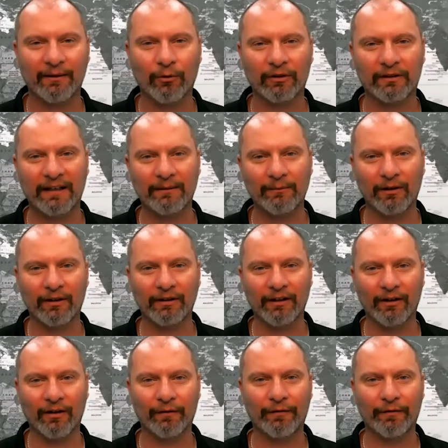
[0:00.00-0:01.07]
Well, it seems like you
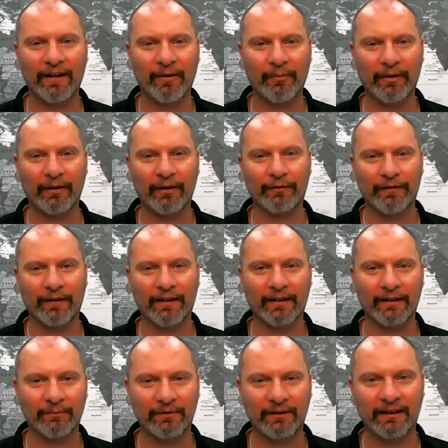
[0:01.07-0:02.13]
got a fair bit of
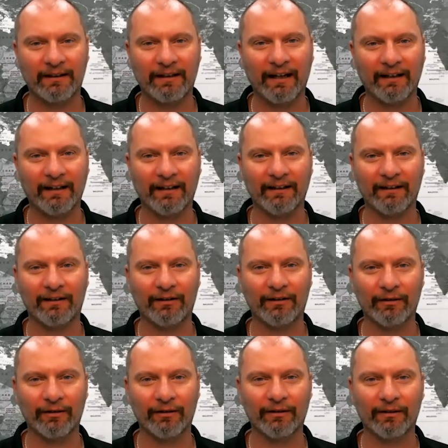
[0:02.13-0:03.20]
detecting
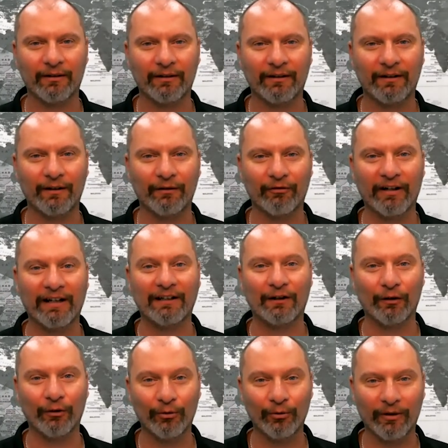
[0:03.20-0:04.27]
to
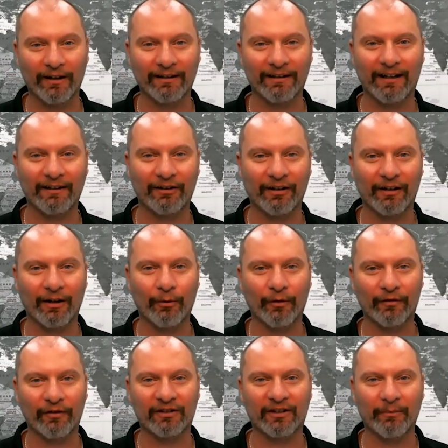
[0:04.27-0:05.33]
redo and to go
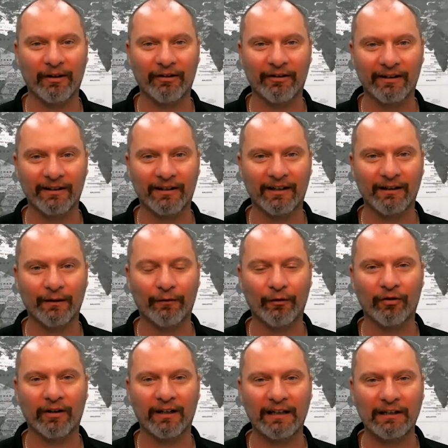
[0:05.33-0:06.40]
over some areas that you've
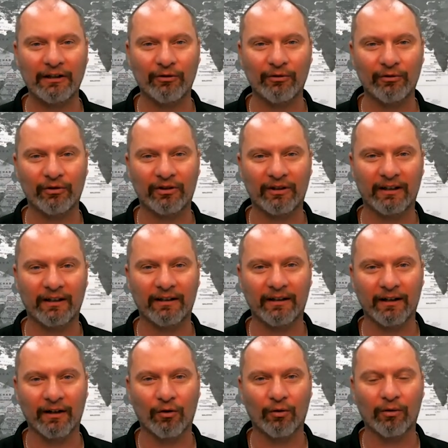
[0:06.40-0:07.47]
already used
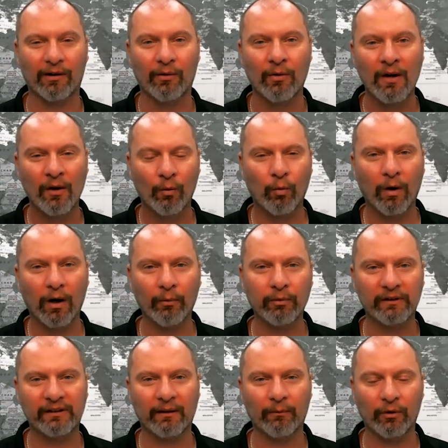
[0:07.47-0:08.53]
a coil. Why
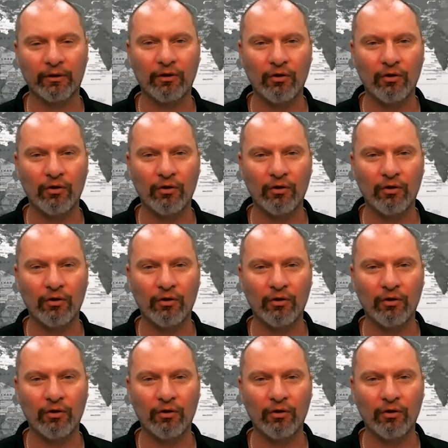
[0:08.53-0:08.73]
would someone